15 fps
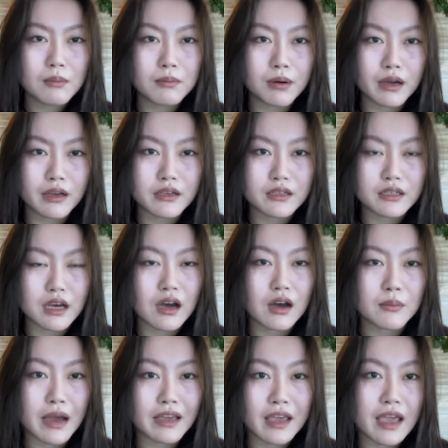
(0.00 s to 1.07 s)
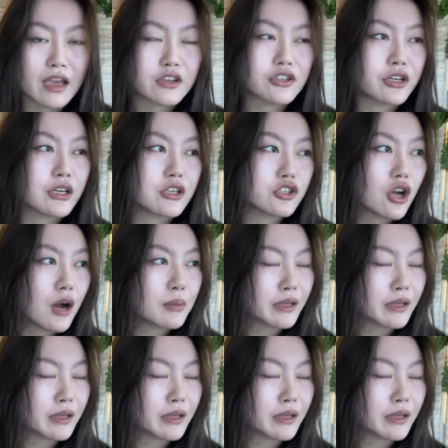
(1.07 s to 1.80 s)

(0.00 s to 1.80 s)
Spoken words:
but I can't actually get a job.